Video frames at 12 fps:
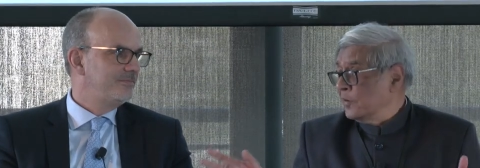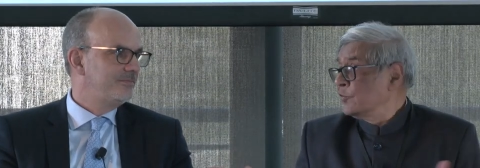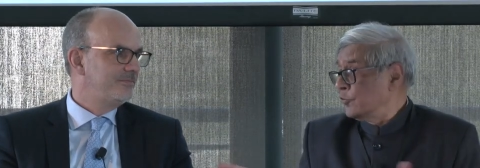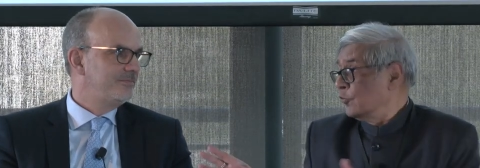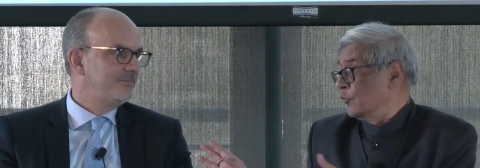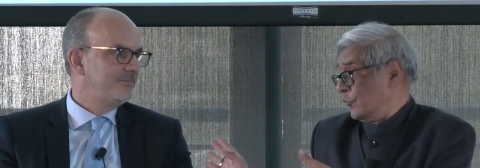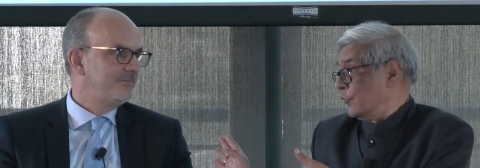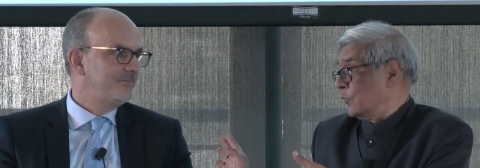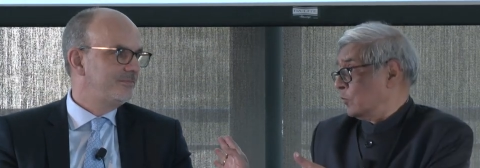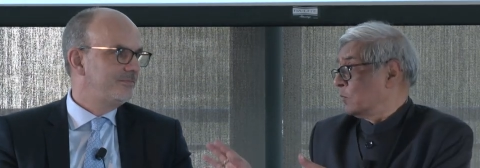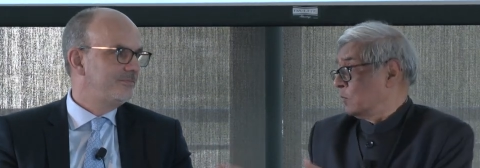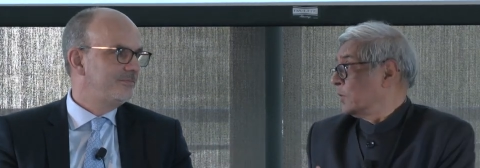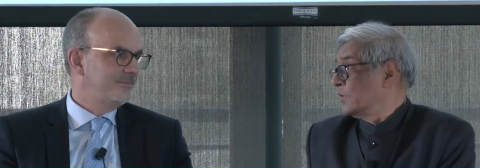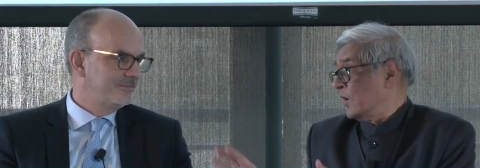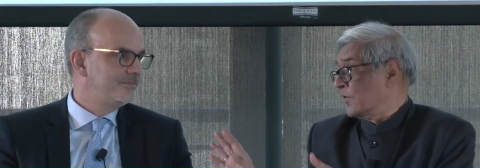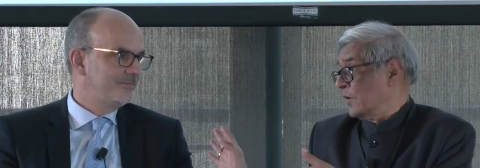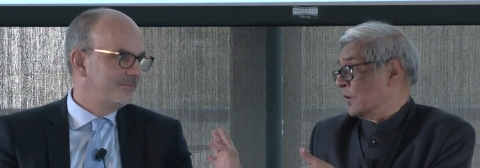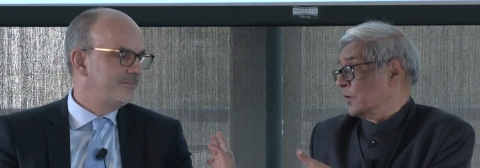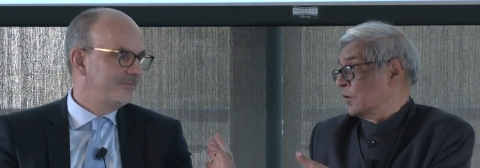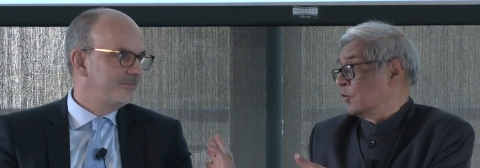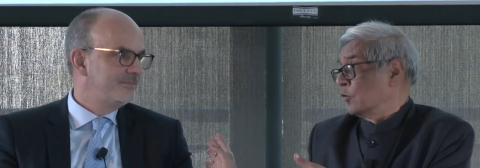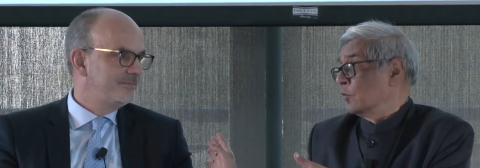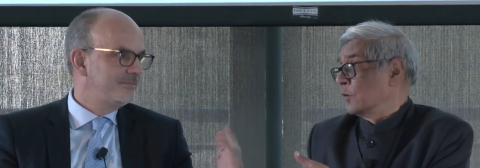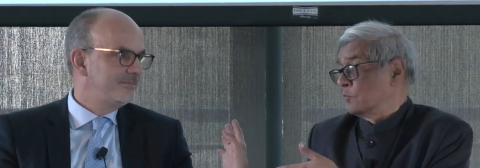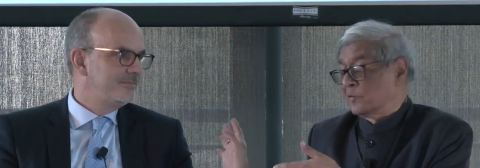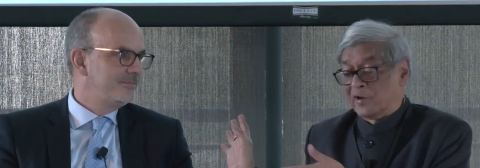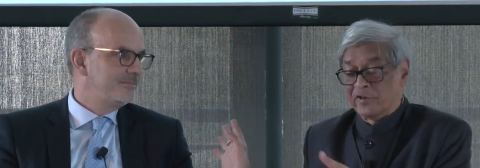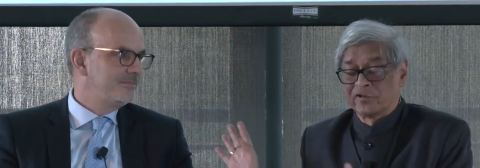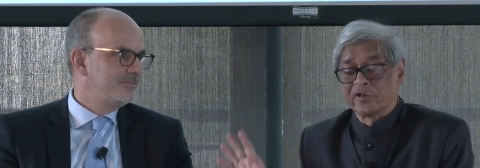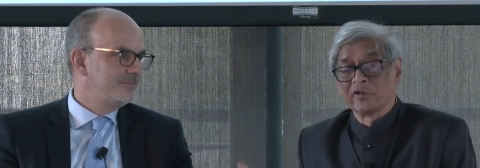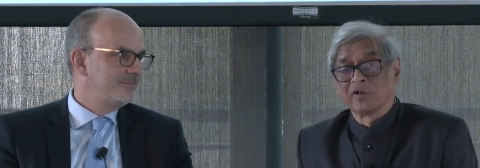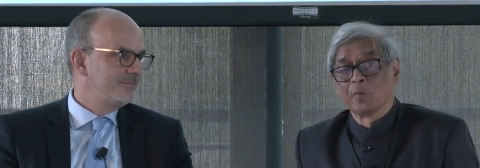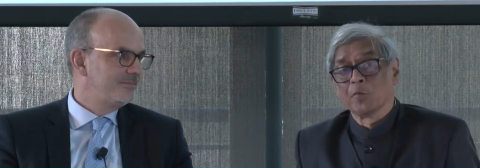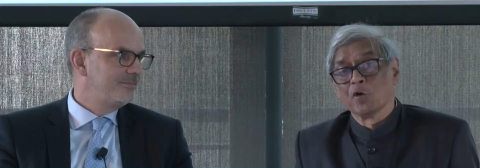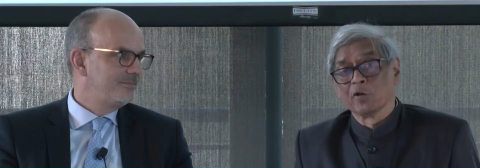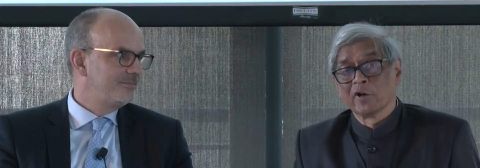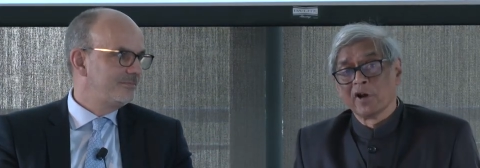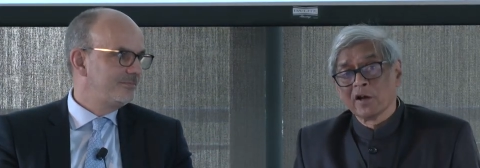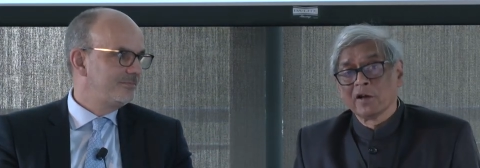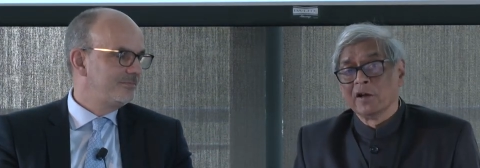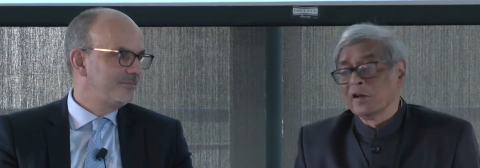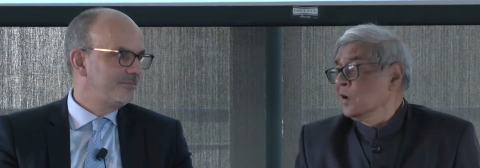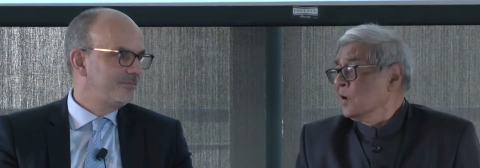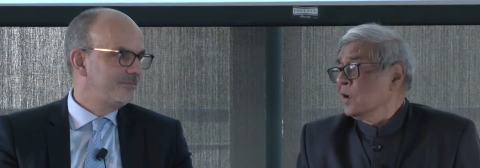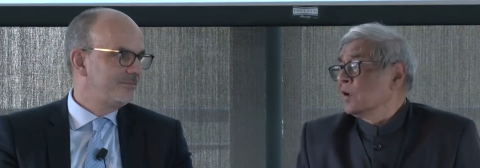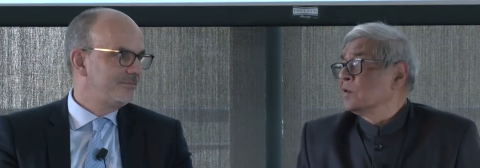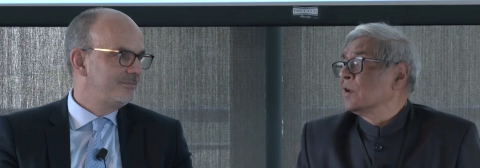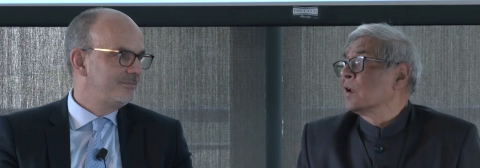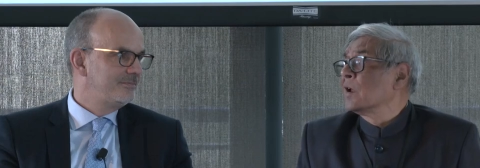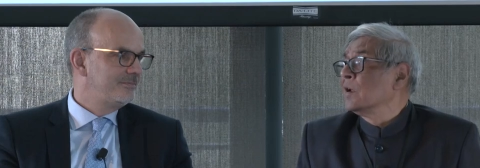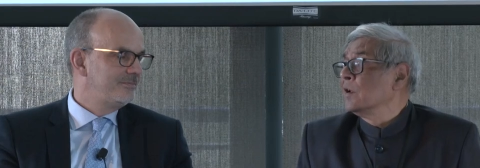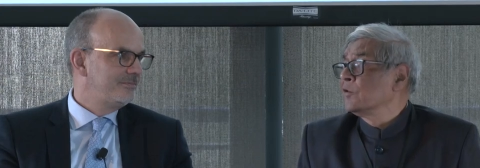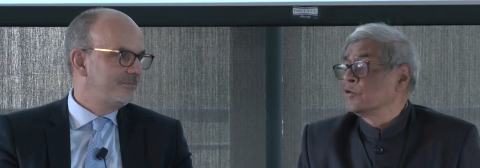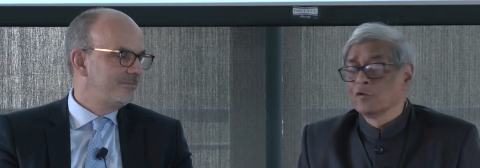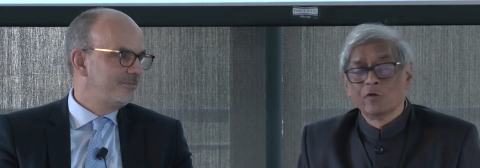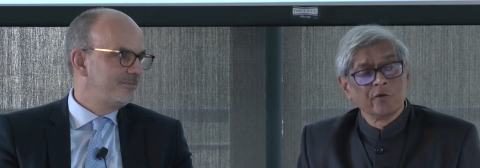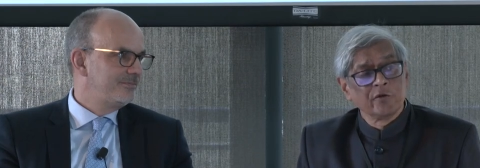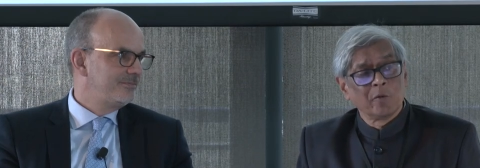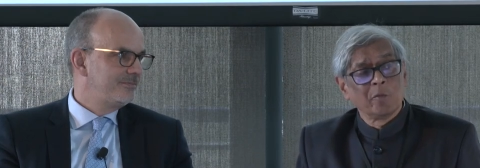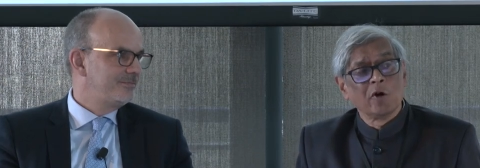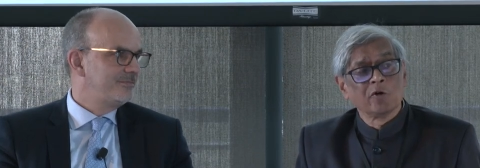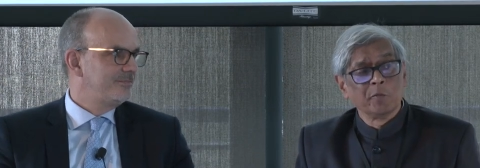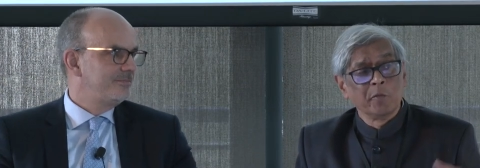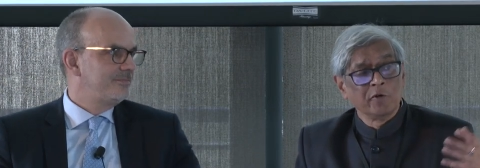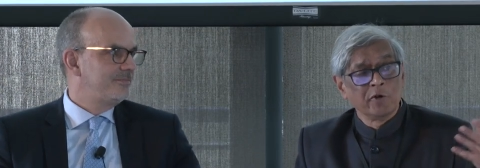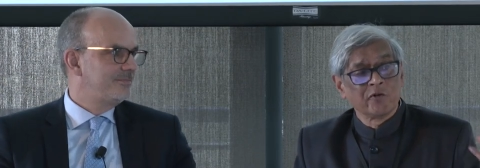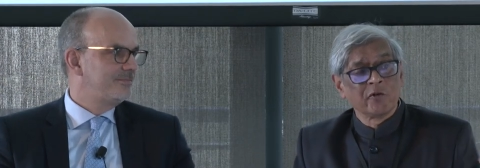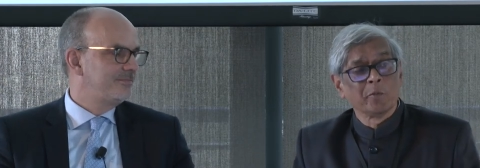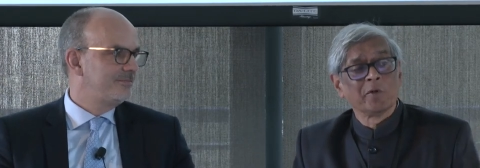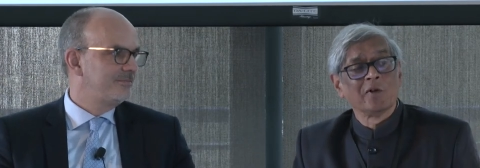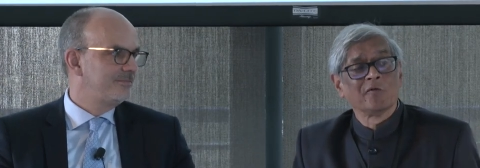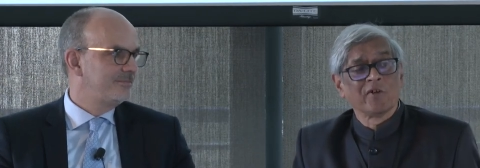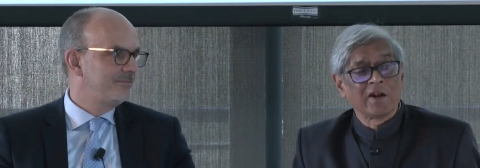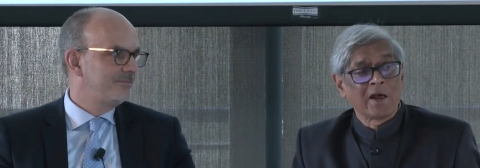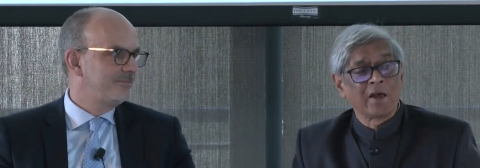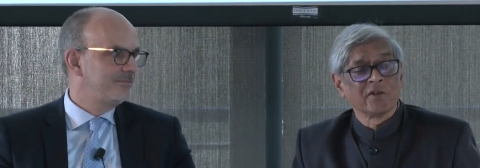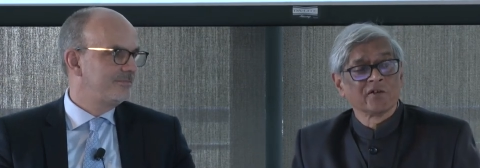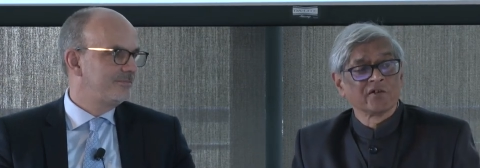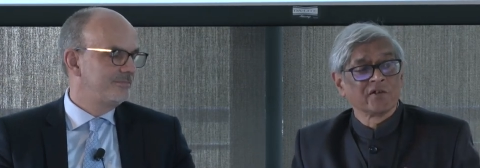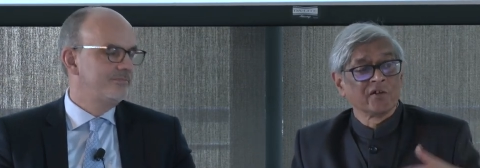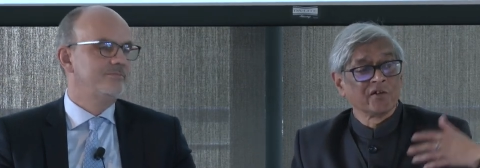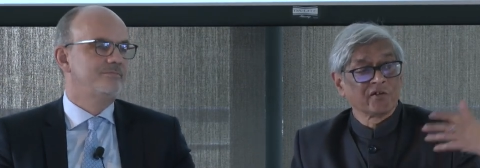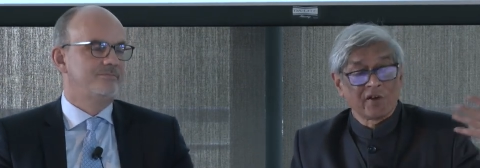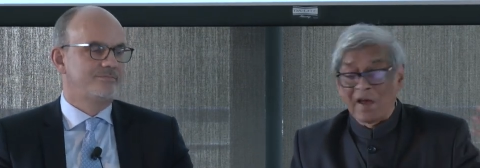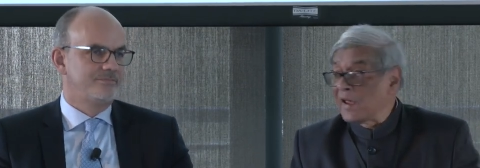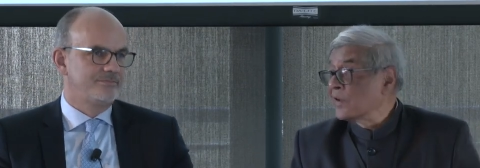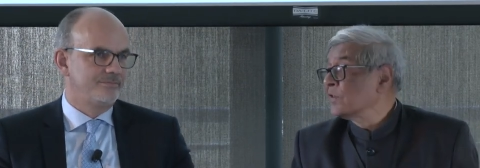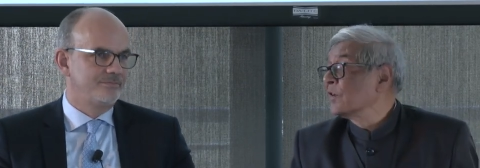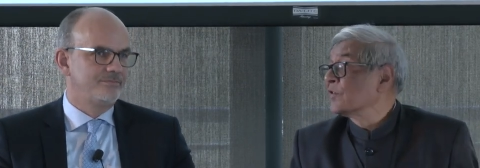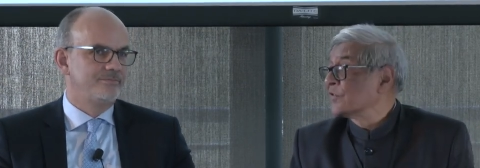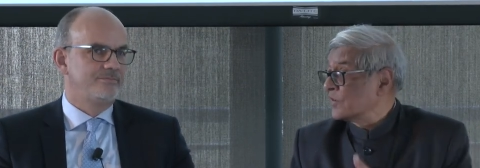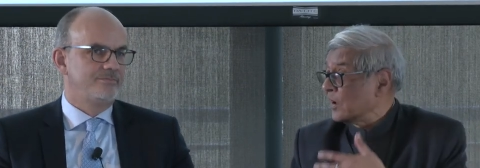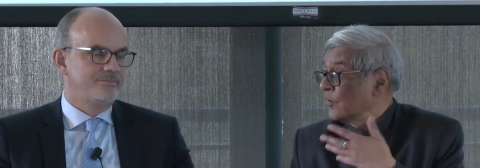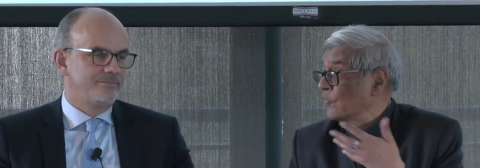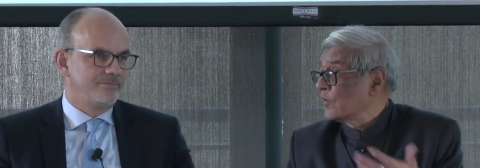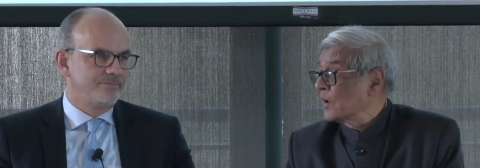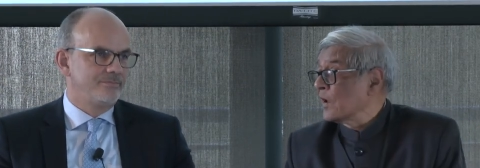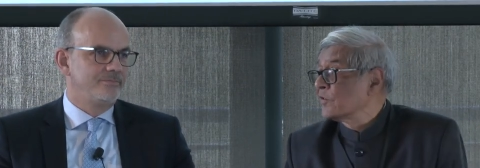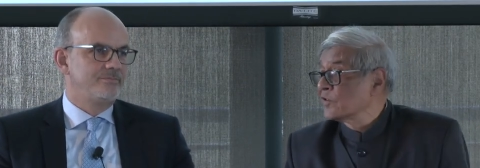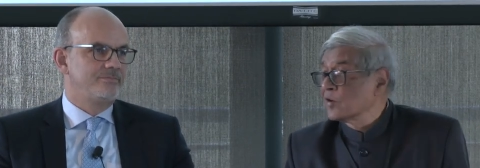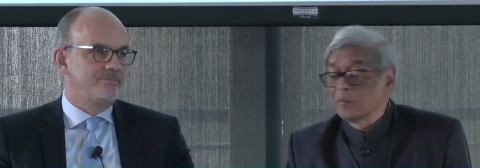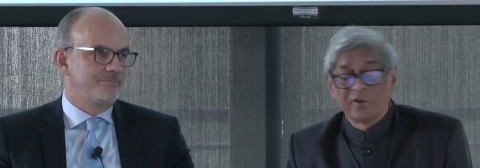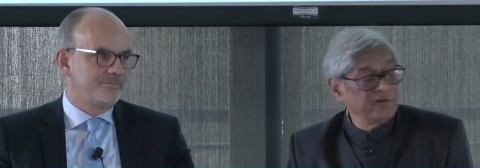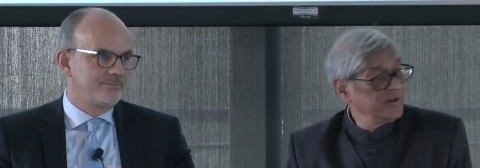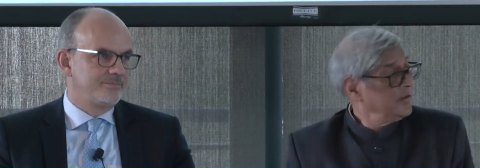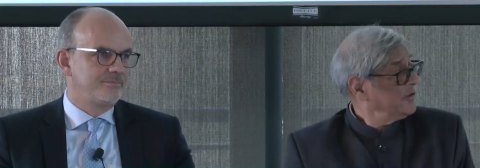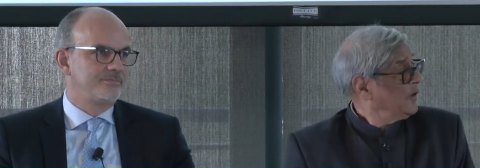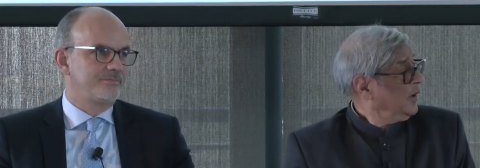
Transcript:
Speaker 1: issues, which has nothing to do with Christian's report directly, there are issues about municipal finances and the state finance commissions.